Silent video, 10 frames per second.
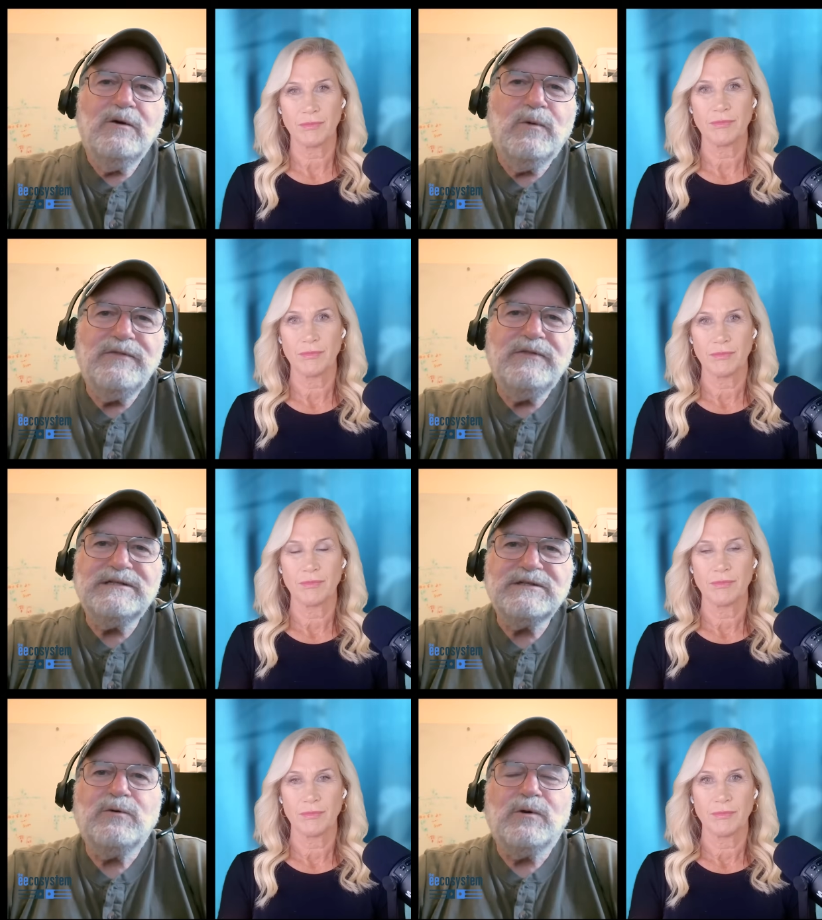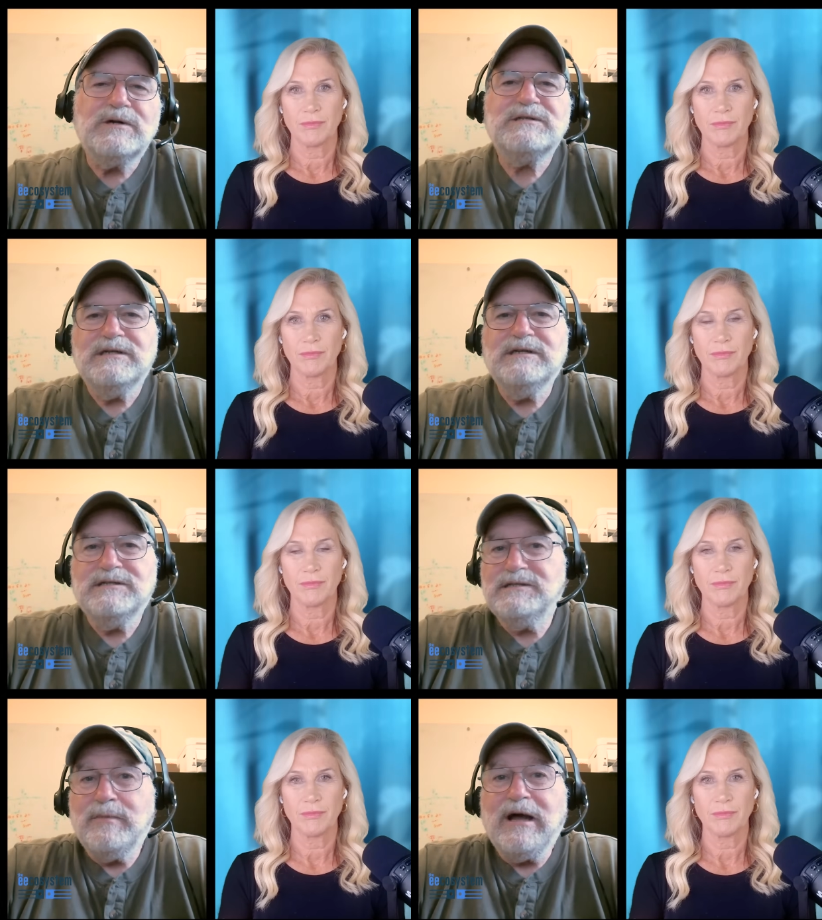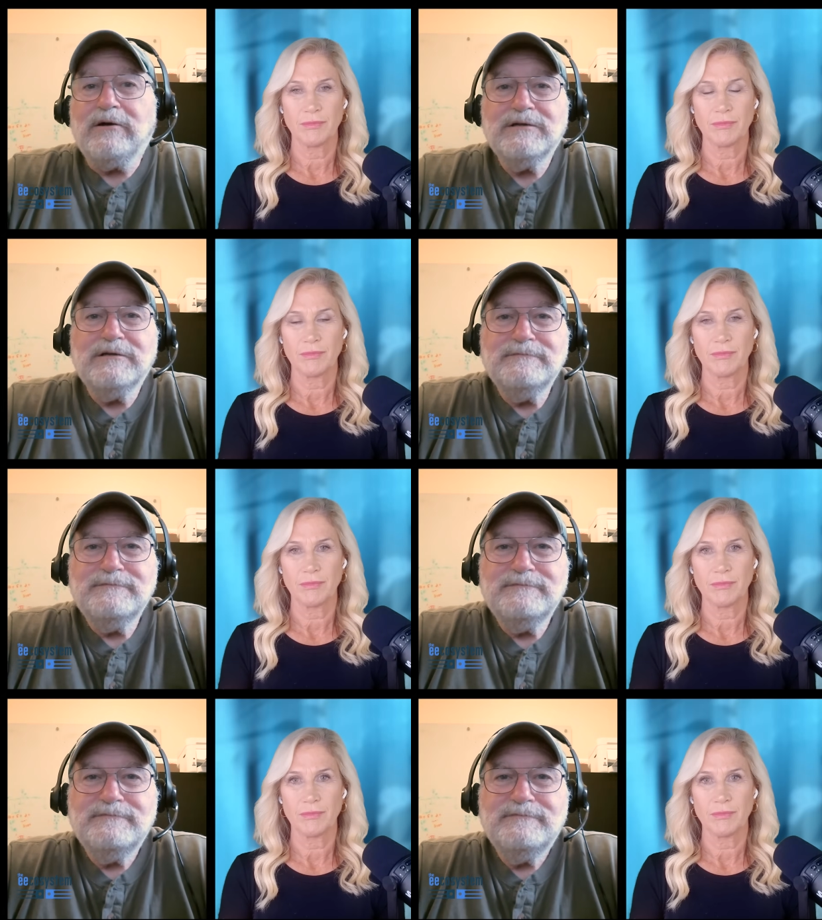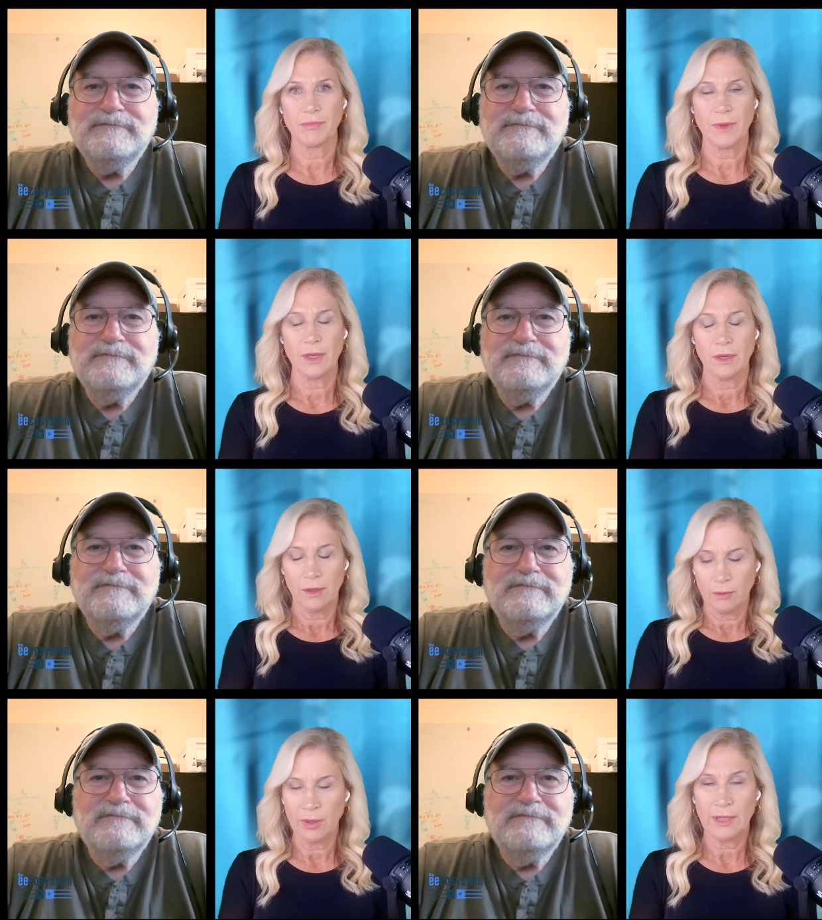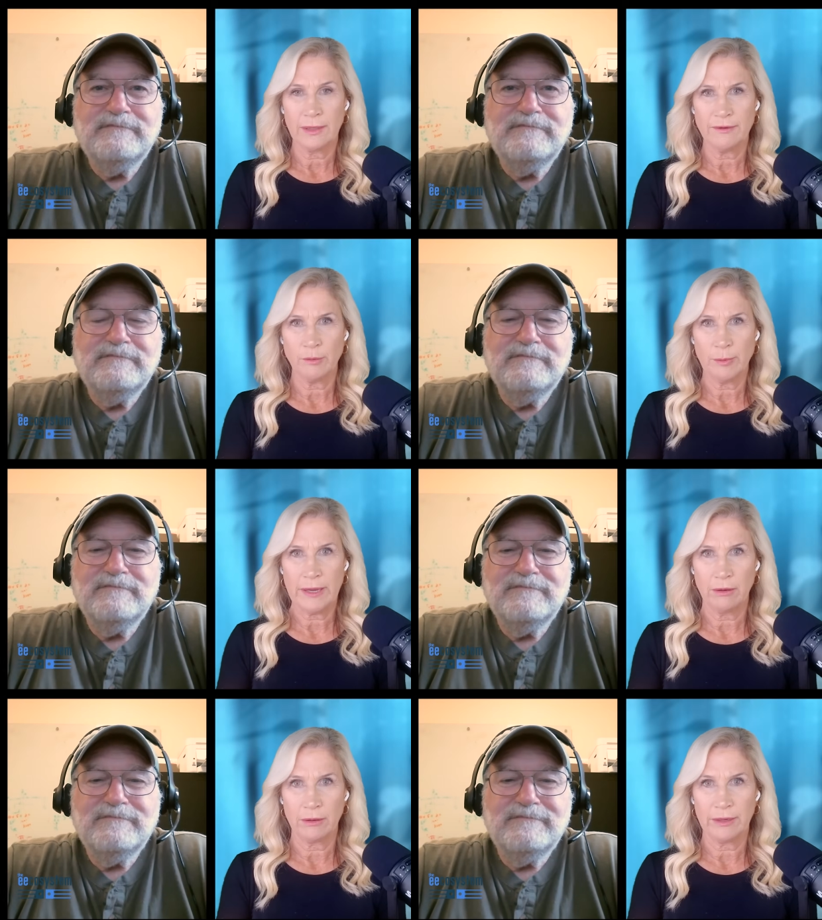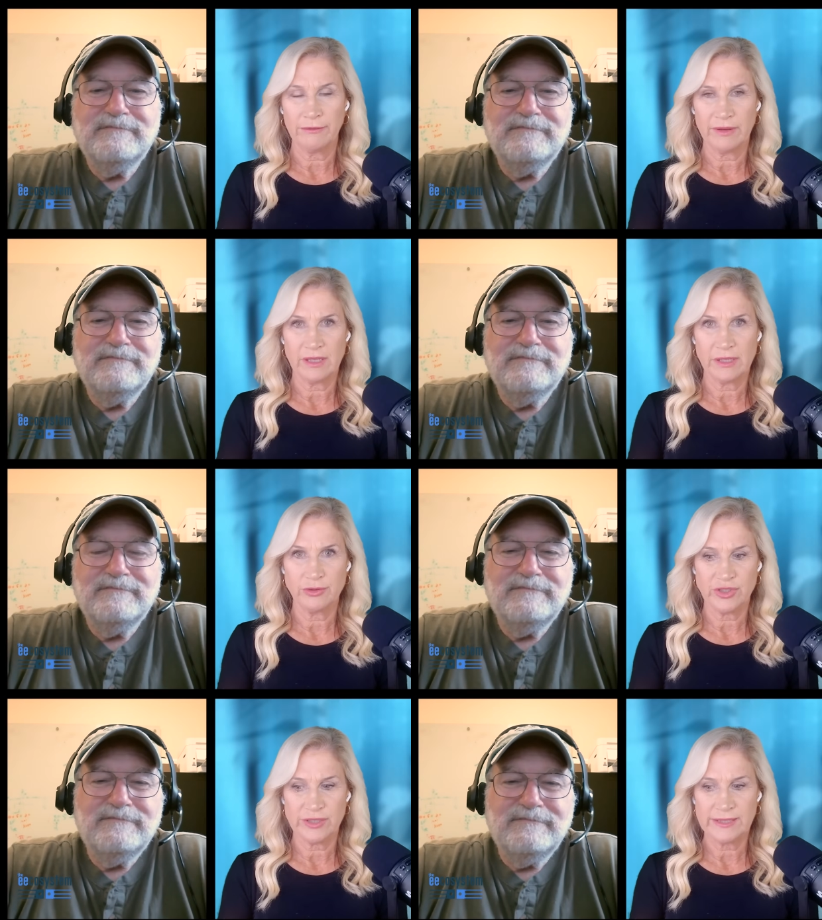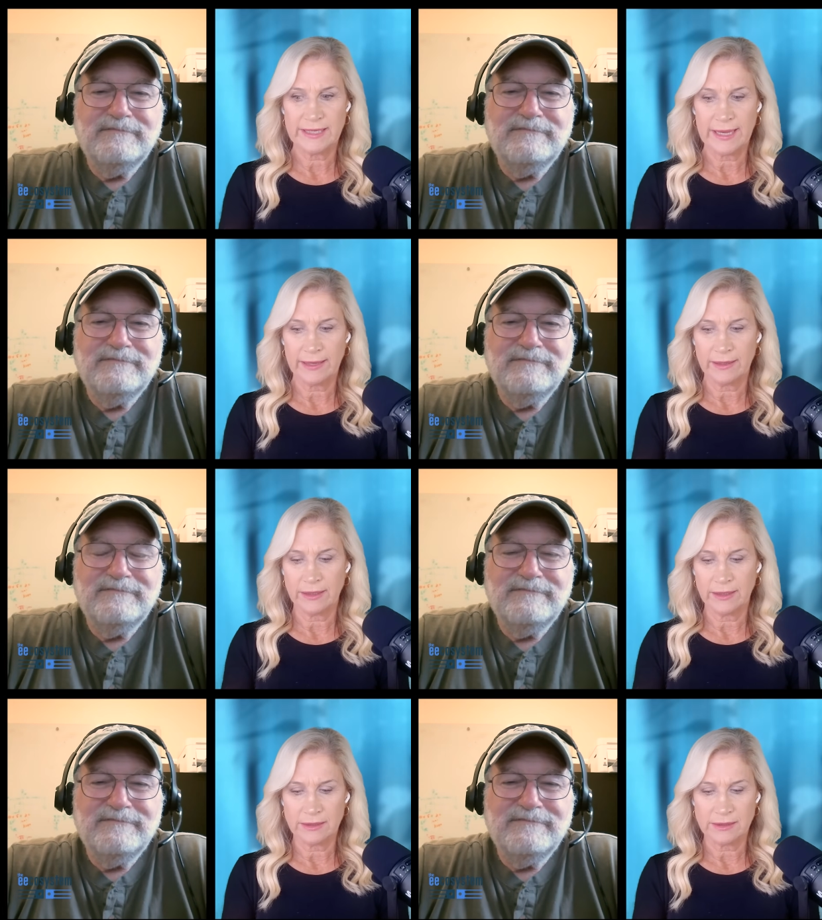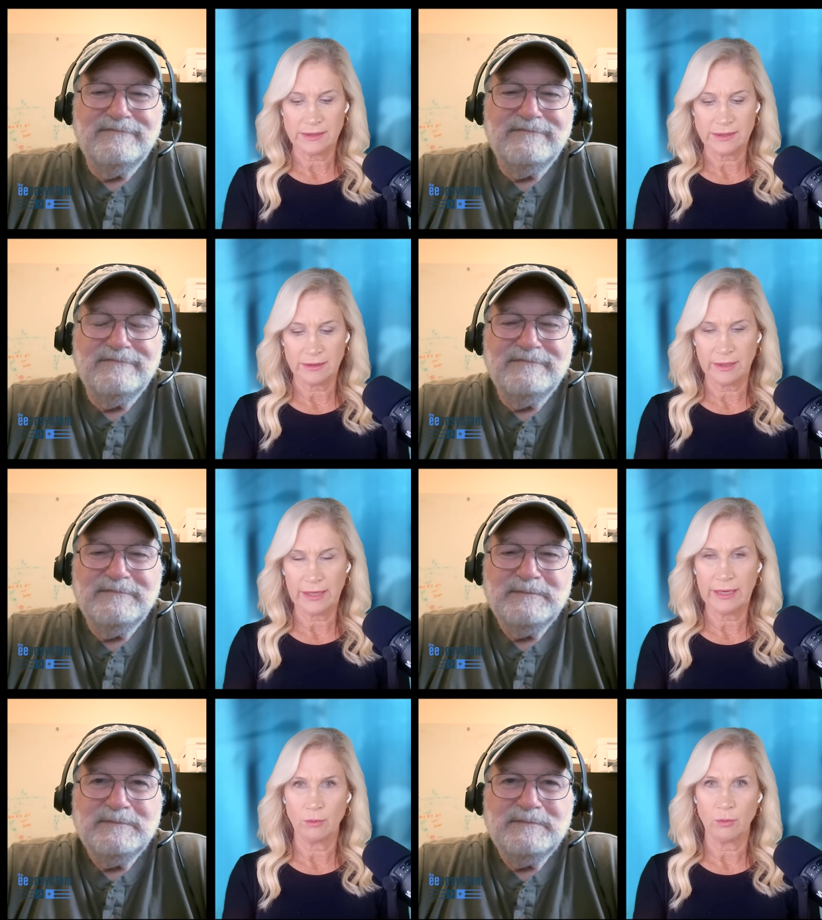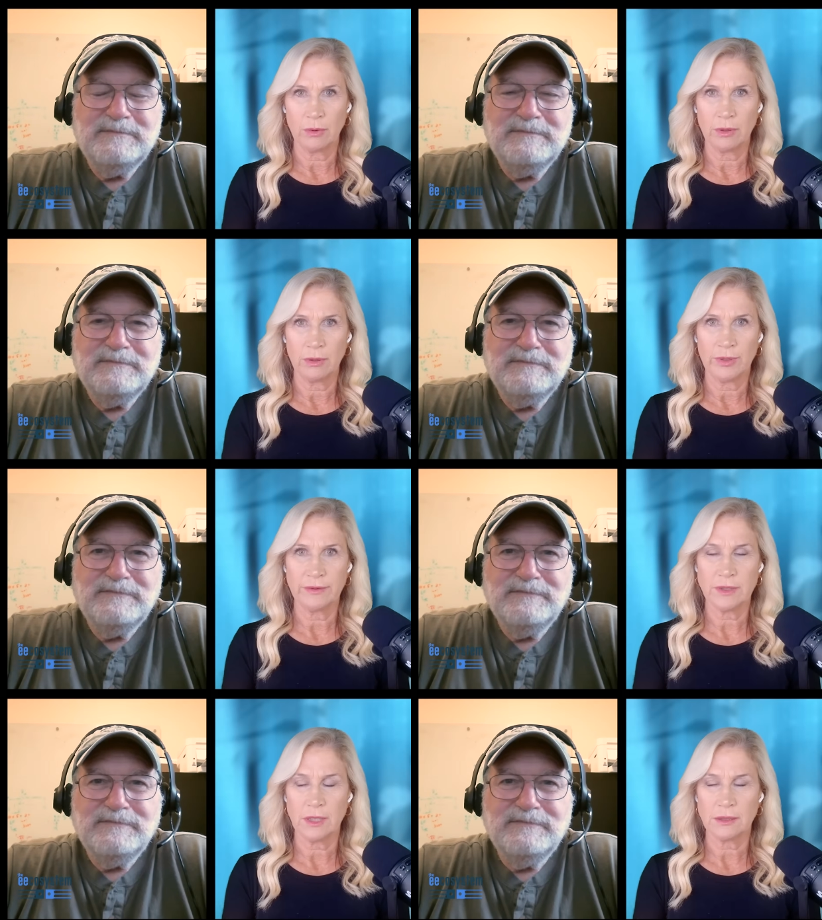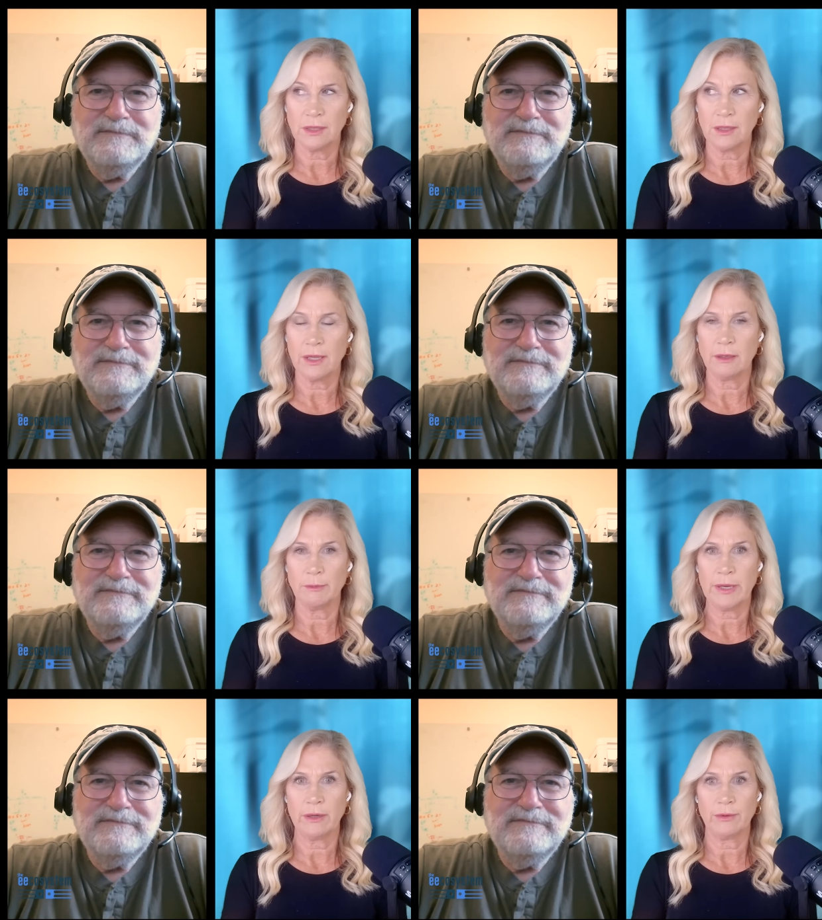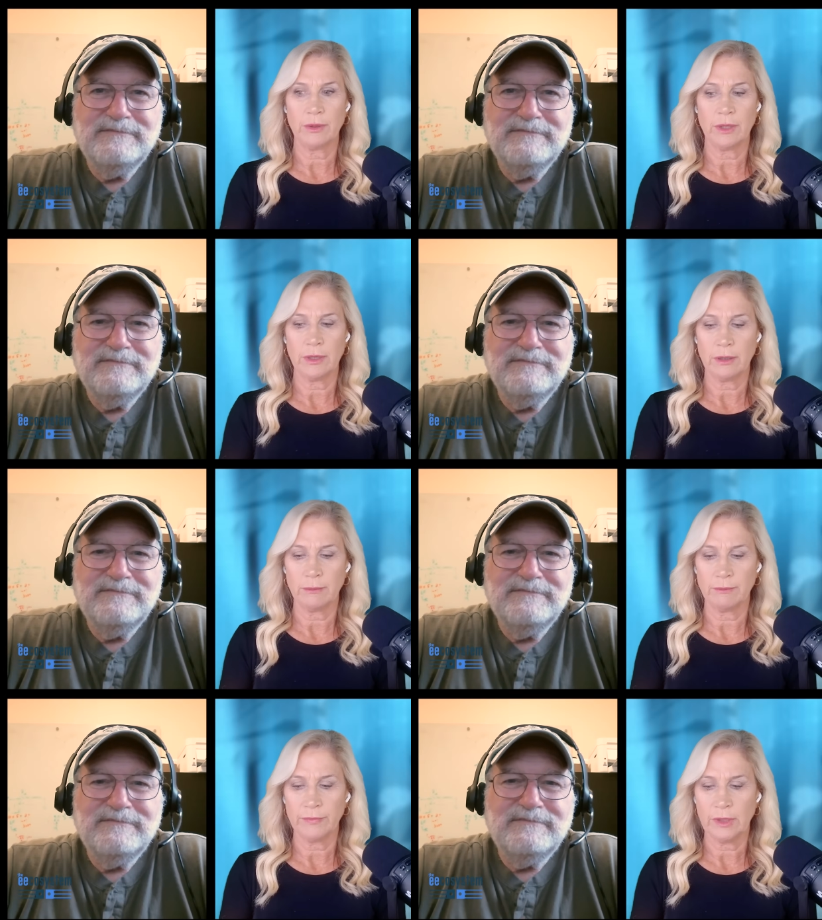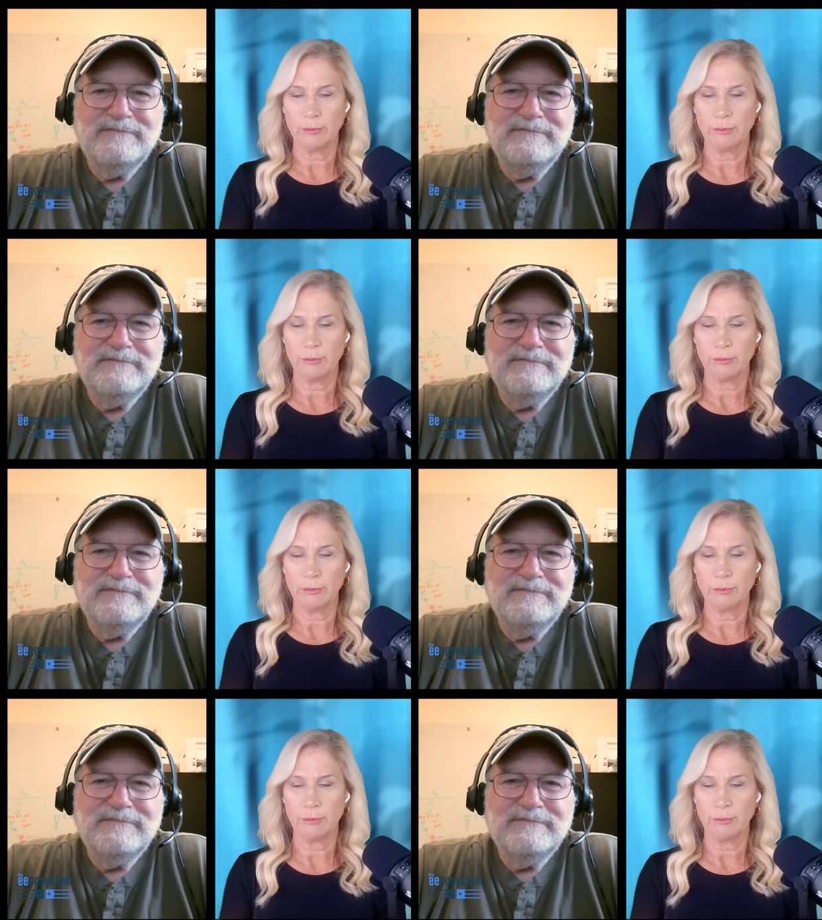Speaker 1: what this course is about.
Speaker 2: What I love about everything you just said is, again, you and I have talked a lot about um, the